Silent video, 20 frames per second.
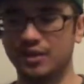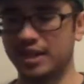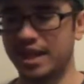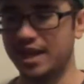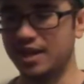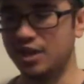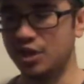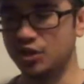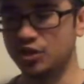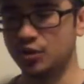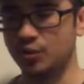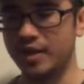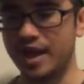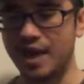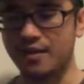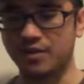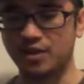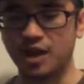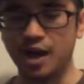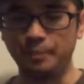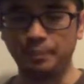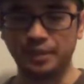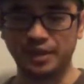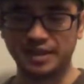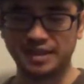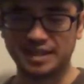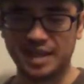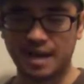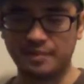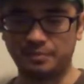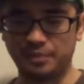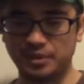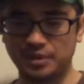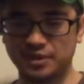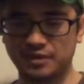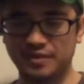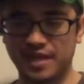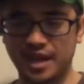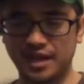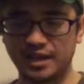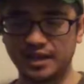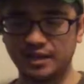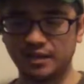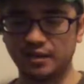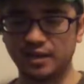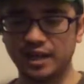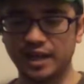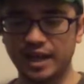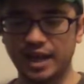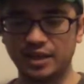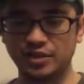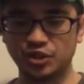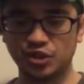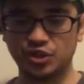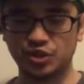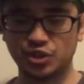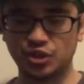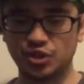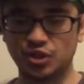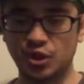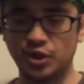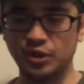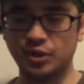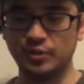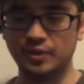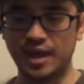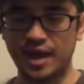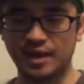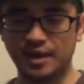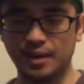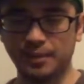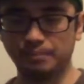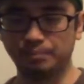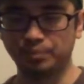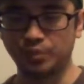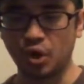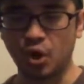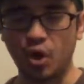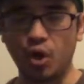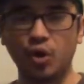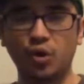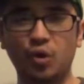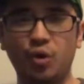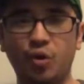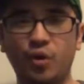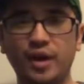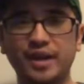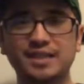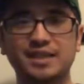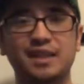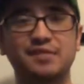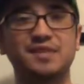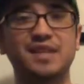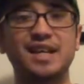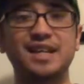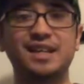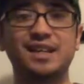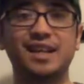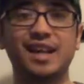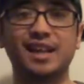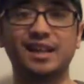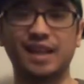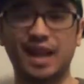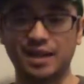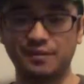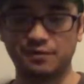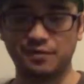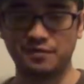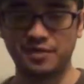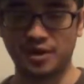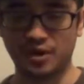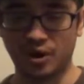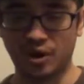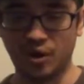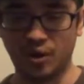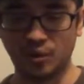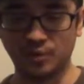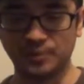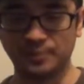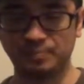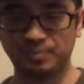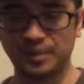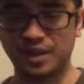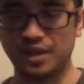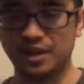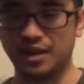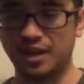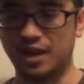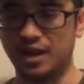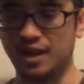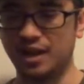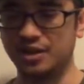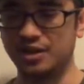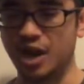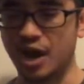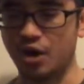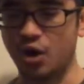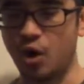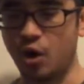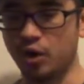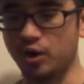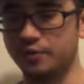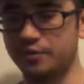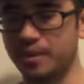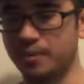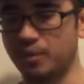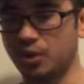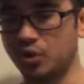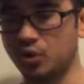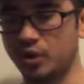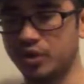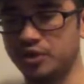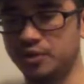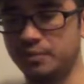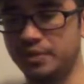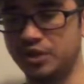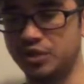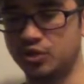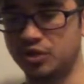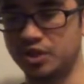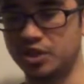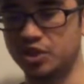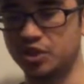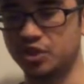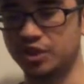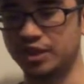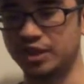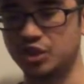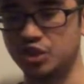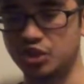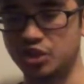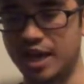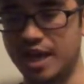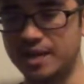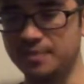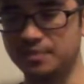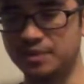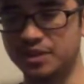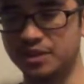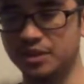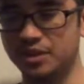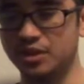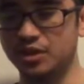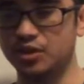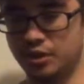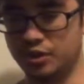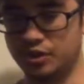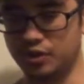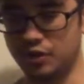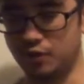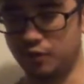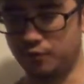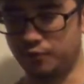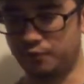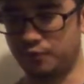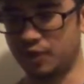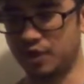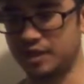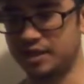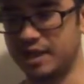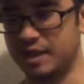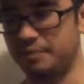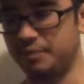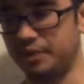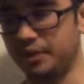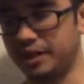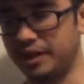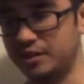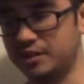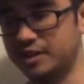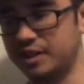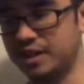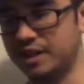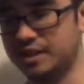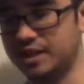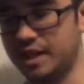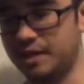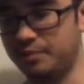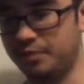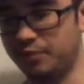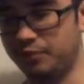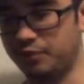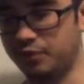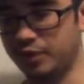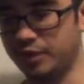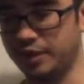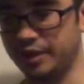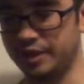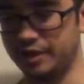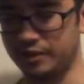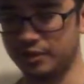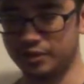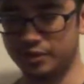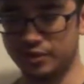Okay, so we have a couple examples of that here, and just to show you that all coins have taken a life of their own, not all of them are going to be traditionally shaped. So for example, here's an example for you here.